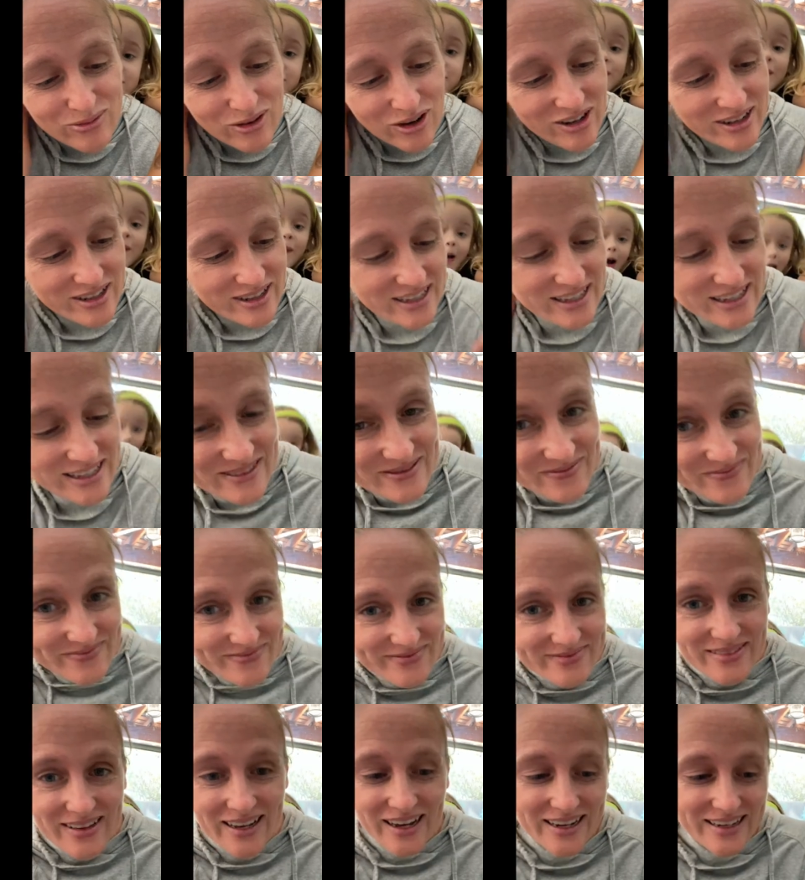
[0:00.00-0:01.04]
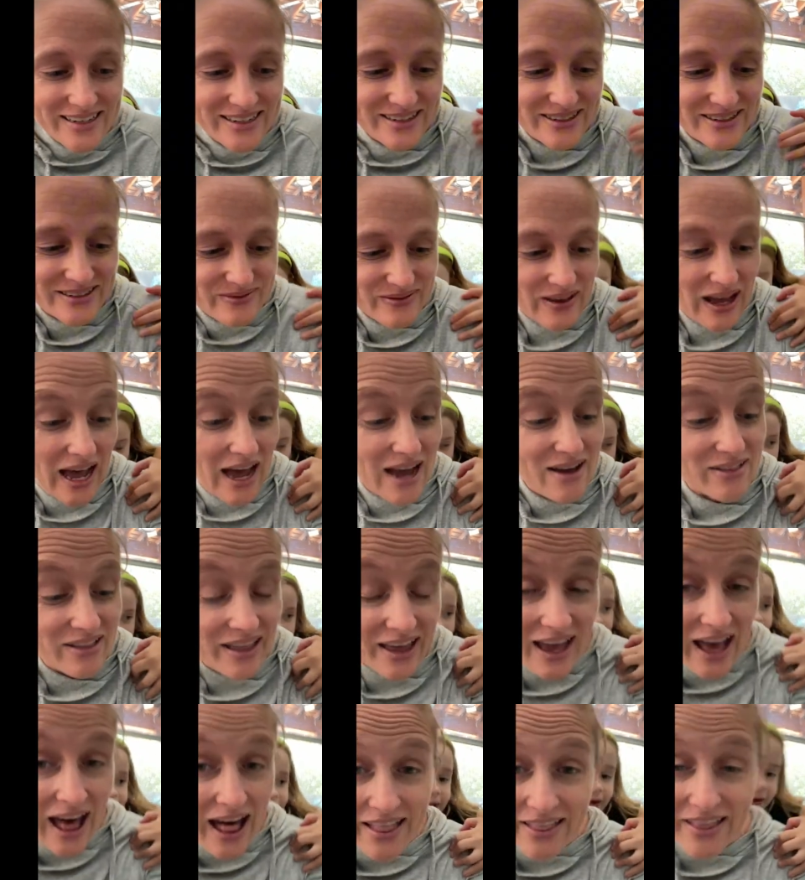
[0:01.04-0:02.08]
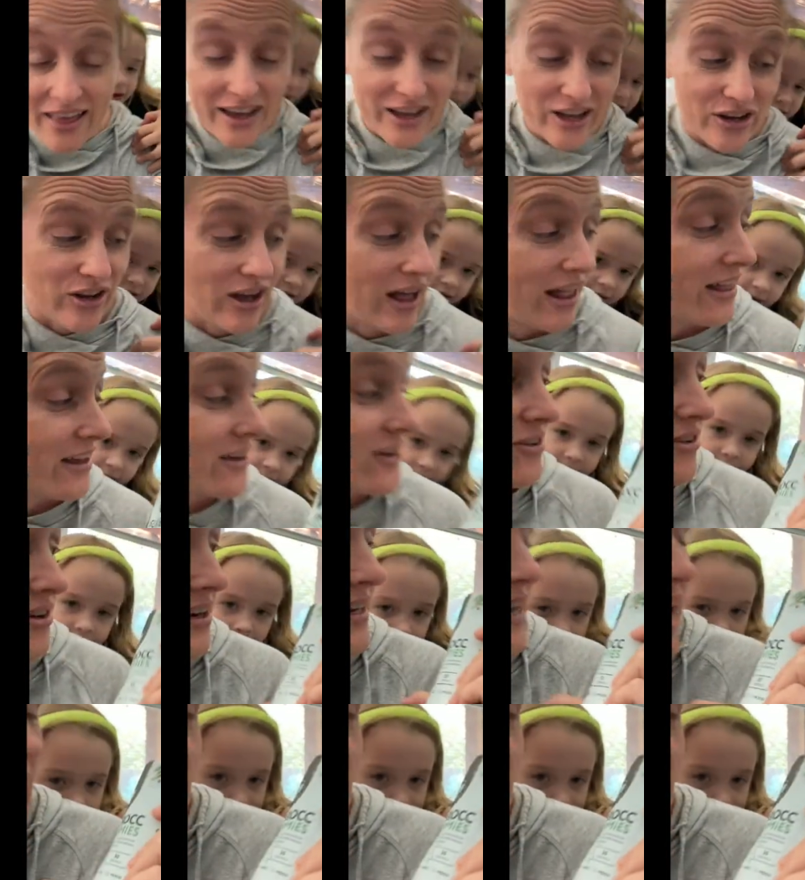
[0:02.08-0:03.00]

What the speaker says: broccoli. Yeah. I know. Like I like green